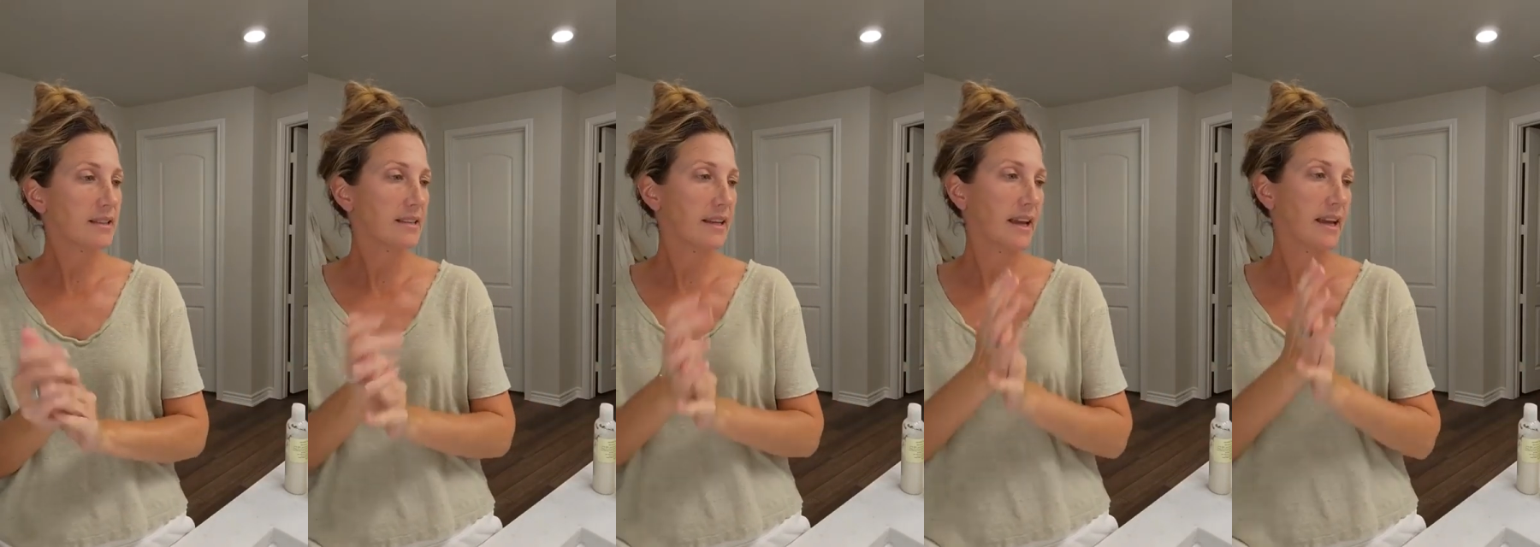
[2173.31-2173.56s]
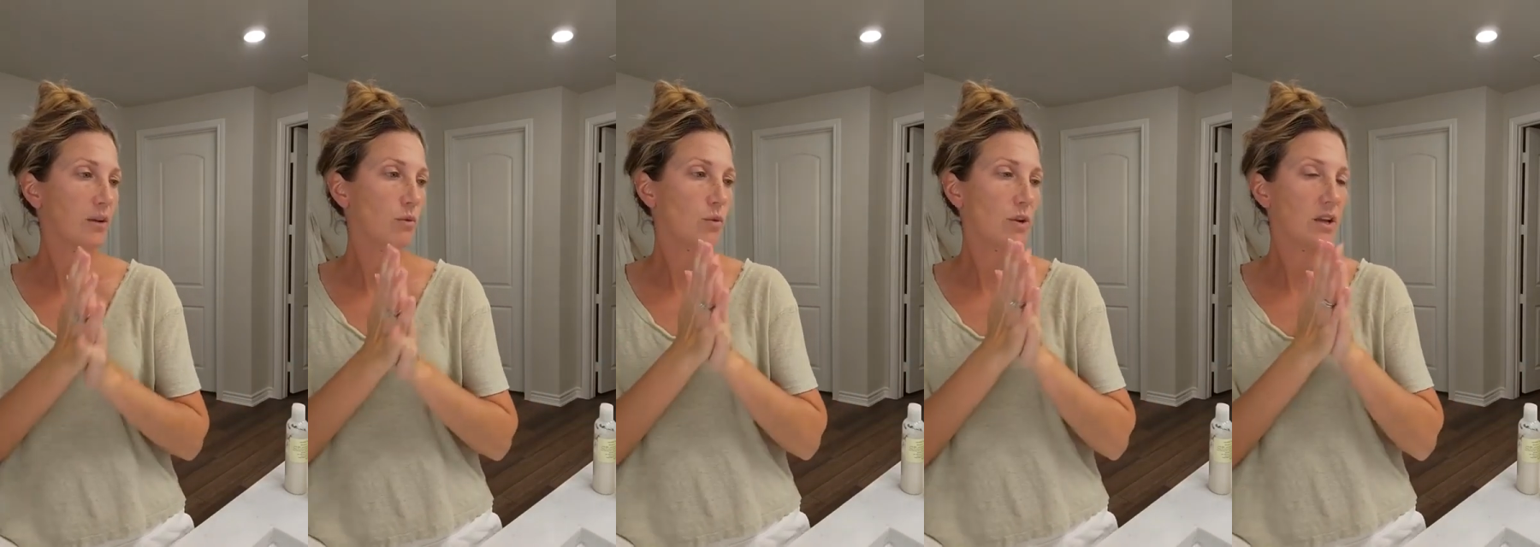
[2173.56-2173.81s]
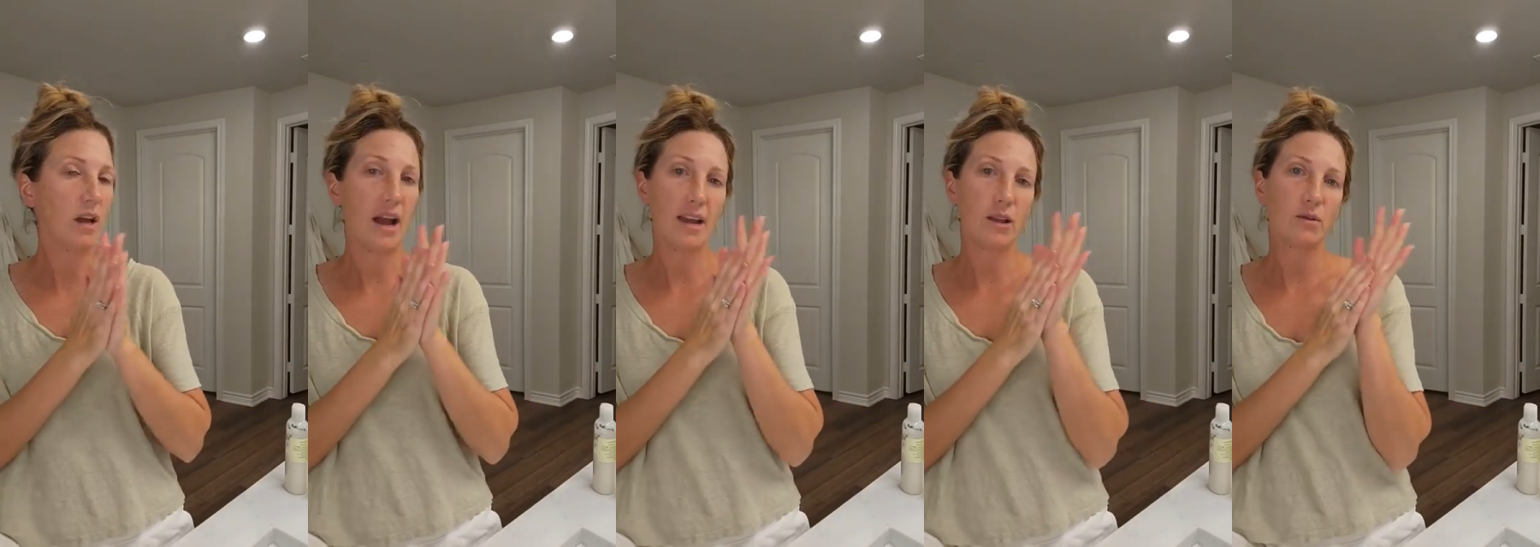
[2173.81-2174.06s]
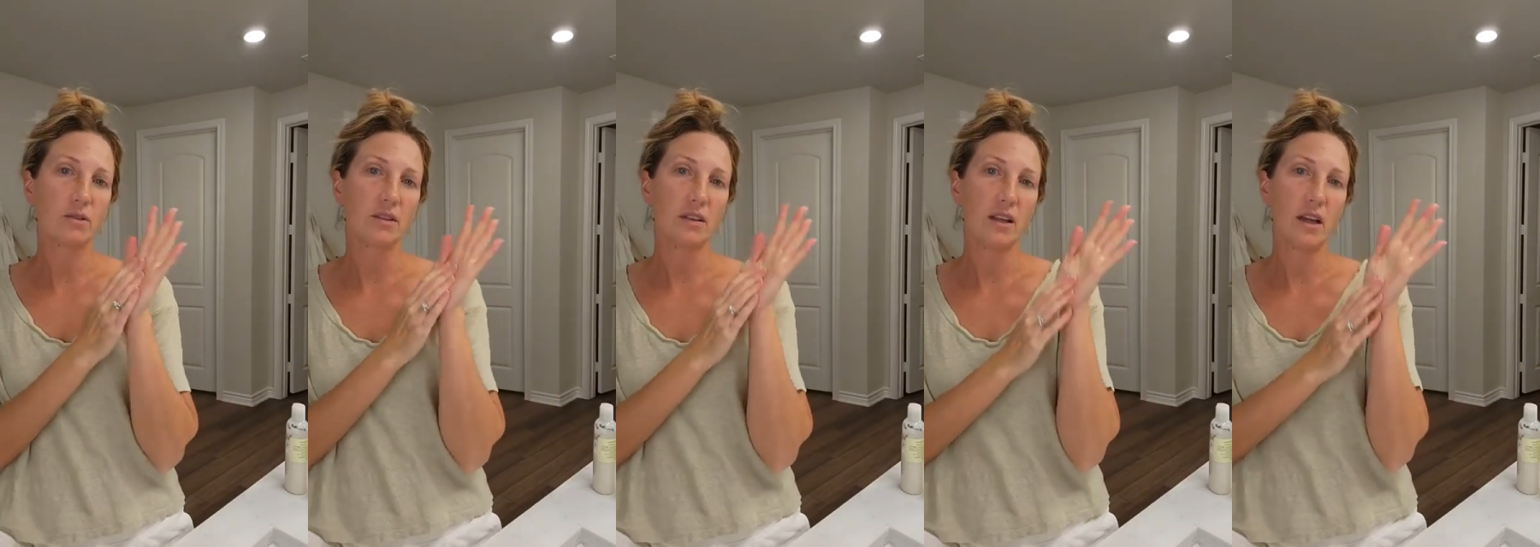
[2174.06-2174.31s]
and I
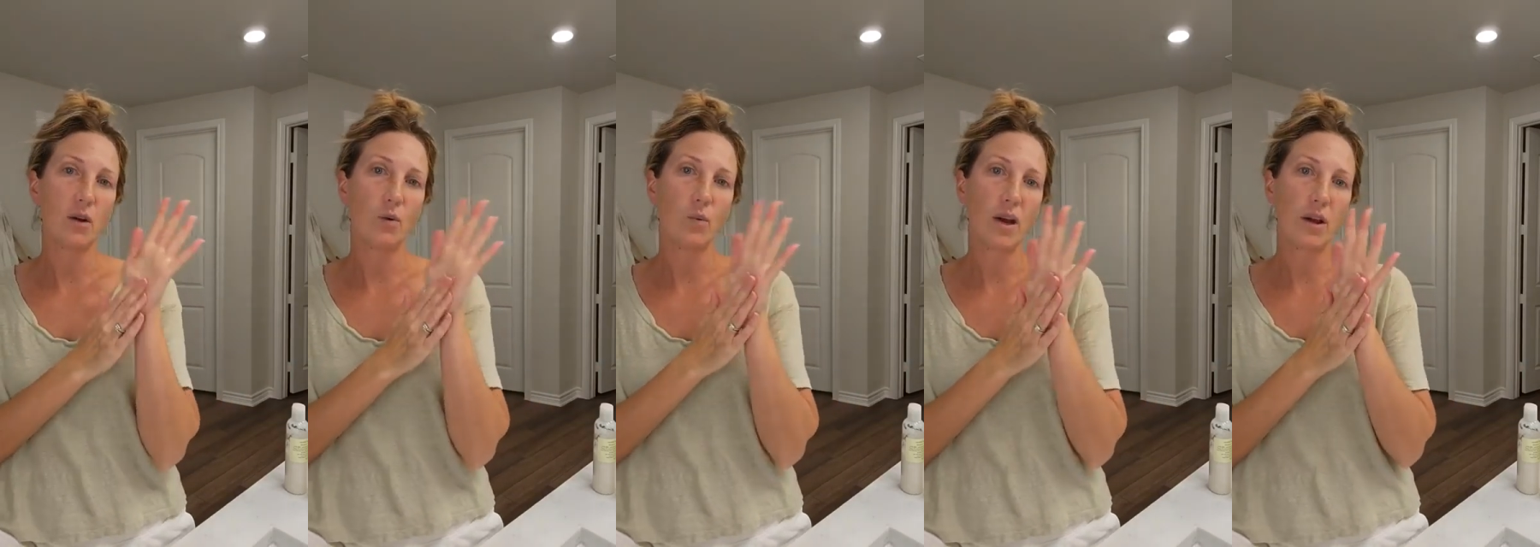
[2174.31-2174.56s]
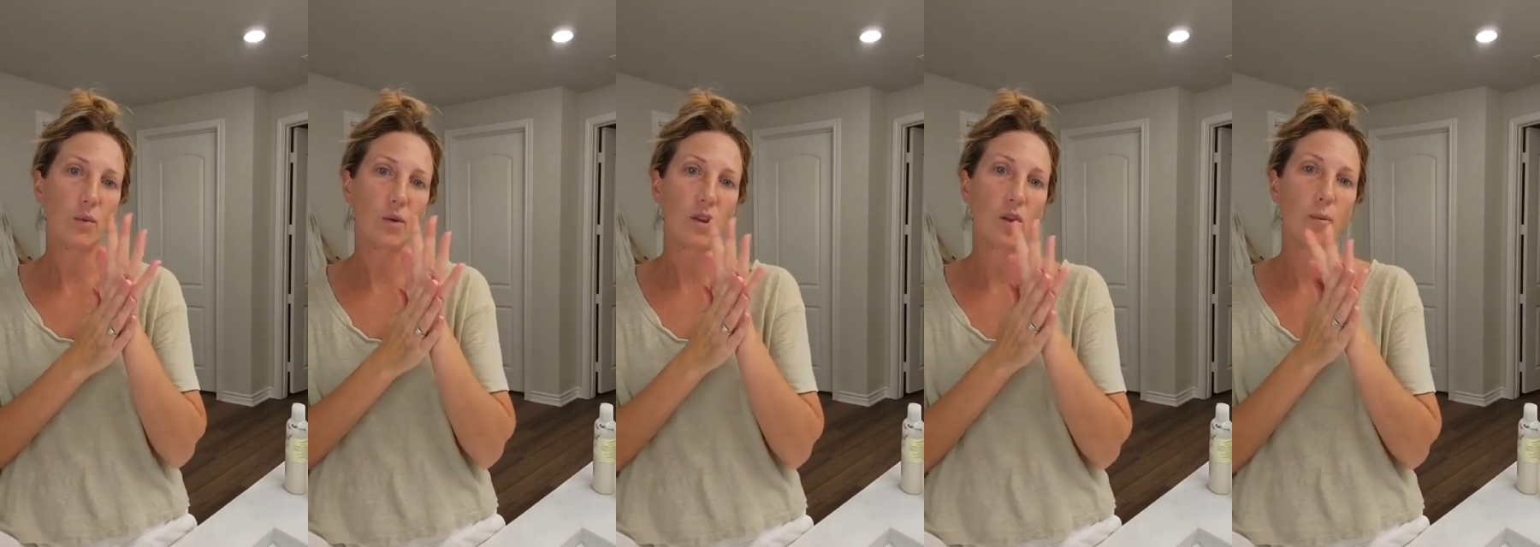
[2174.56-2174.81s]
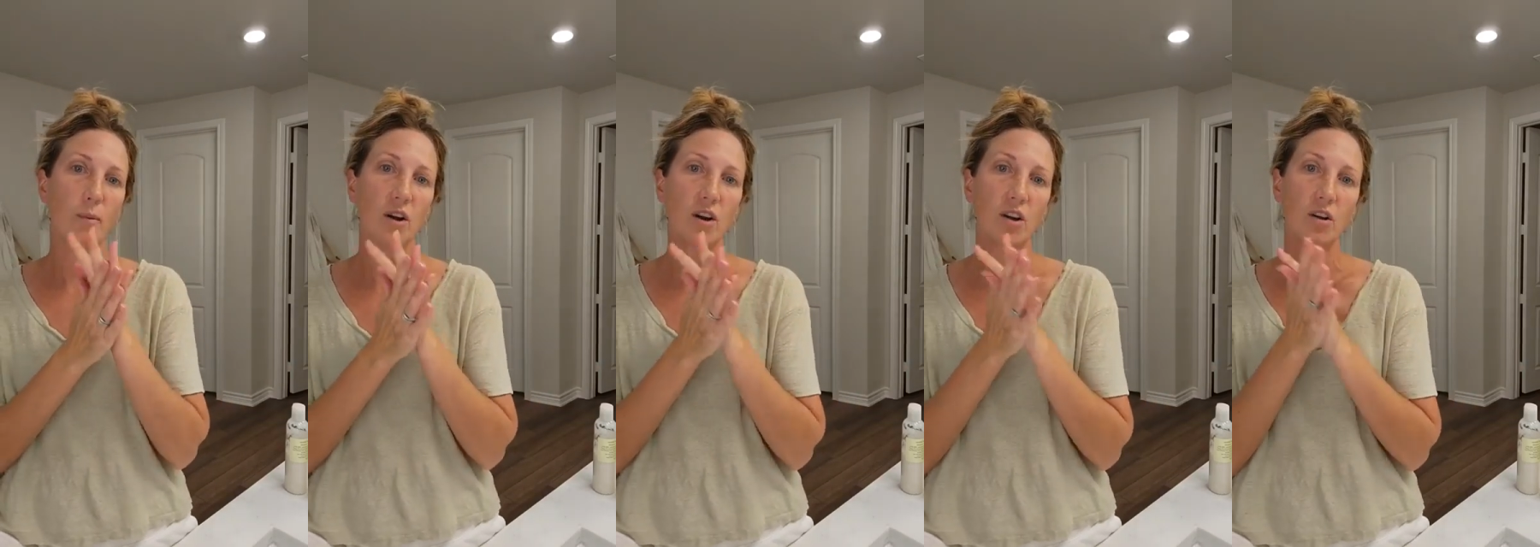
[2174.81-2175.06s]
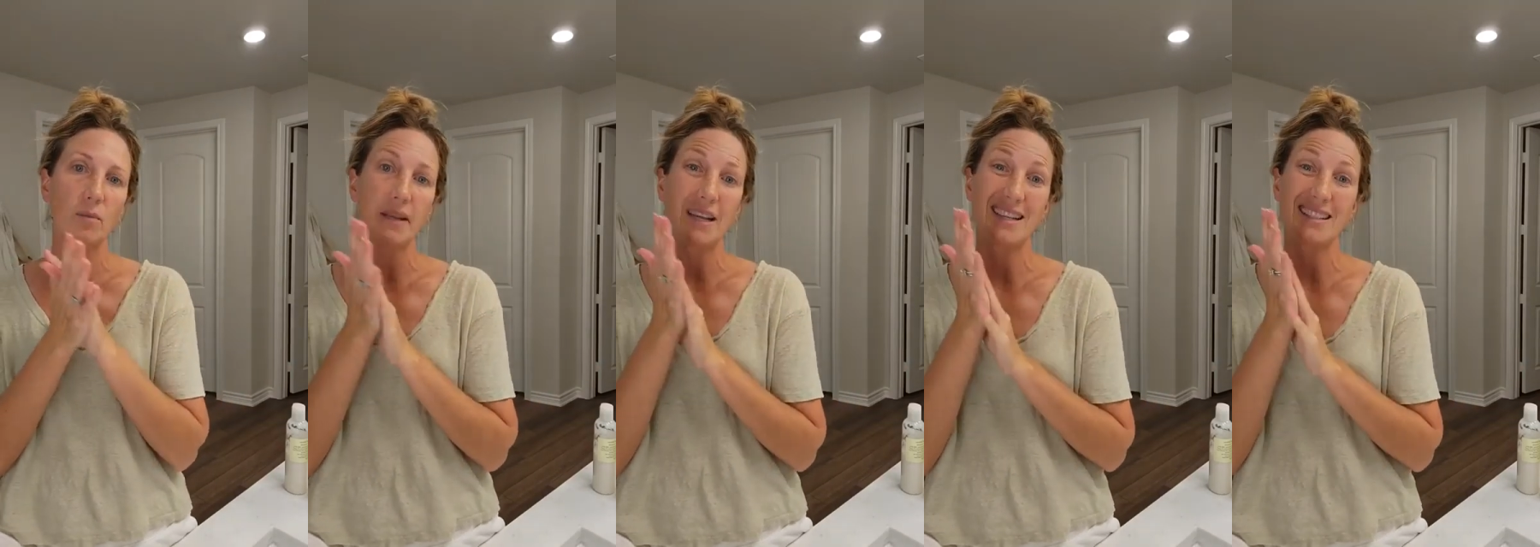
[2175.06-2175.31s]
use a lot of white willow bark
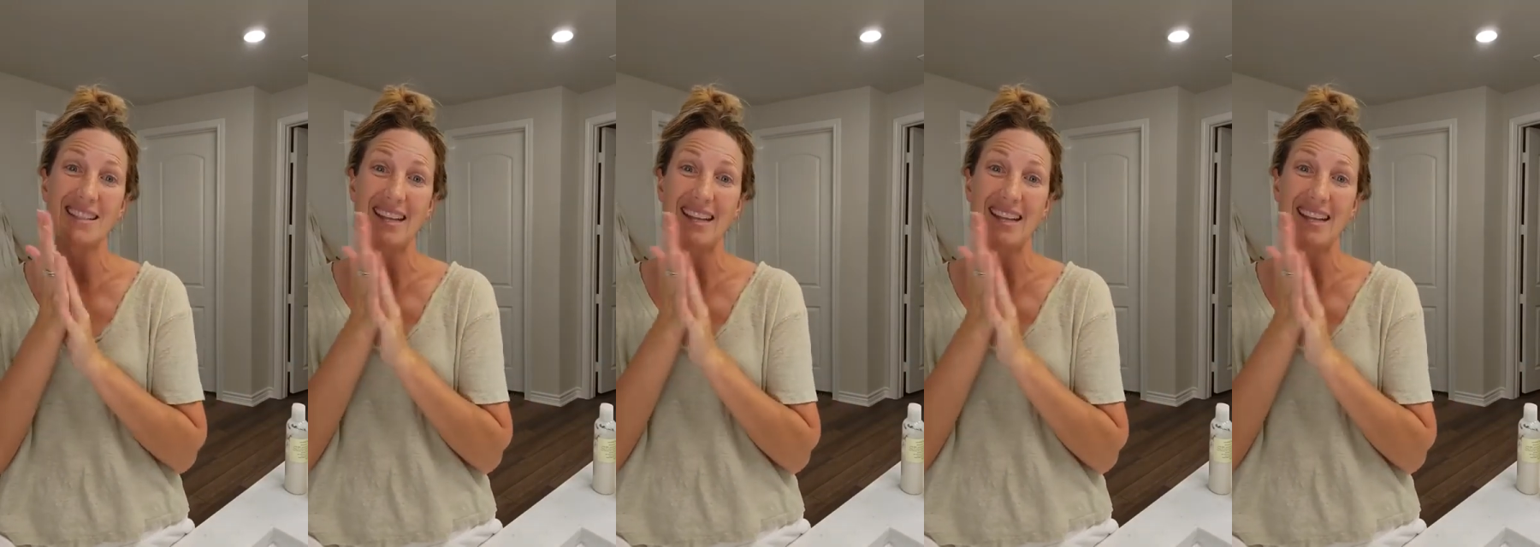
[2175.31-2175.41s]
because it